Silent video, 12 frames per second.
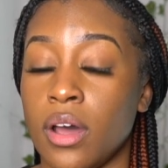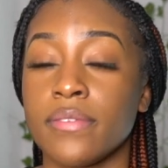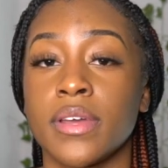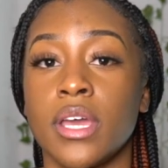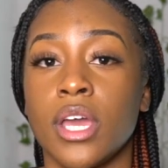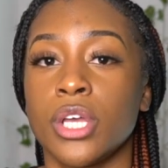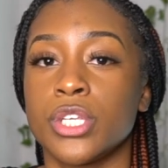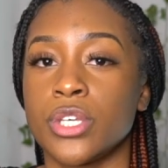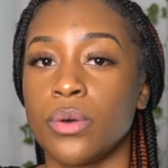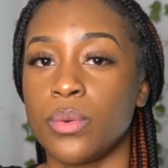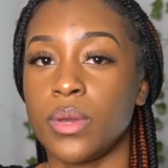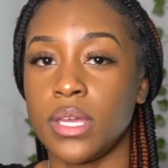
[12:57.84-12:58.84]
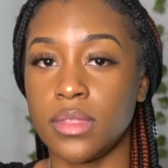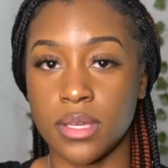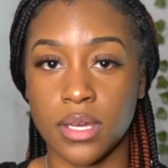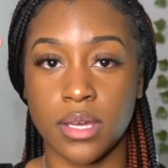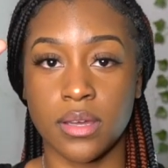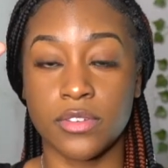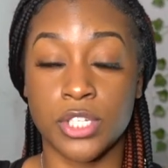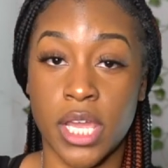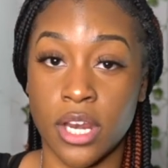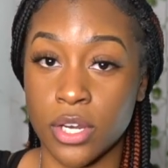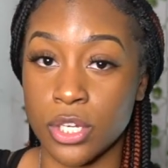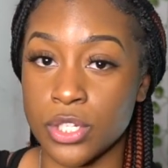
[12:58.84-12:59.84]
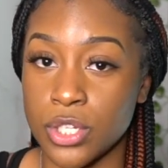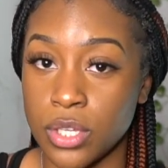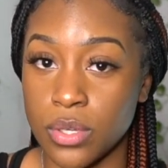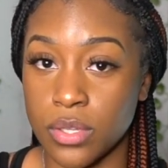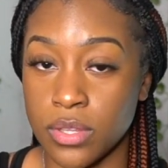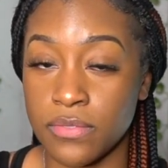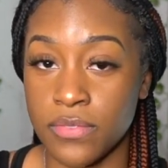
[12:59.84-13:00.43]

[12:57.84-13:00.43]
off. So the janitor took the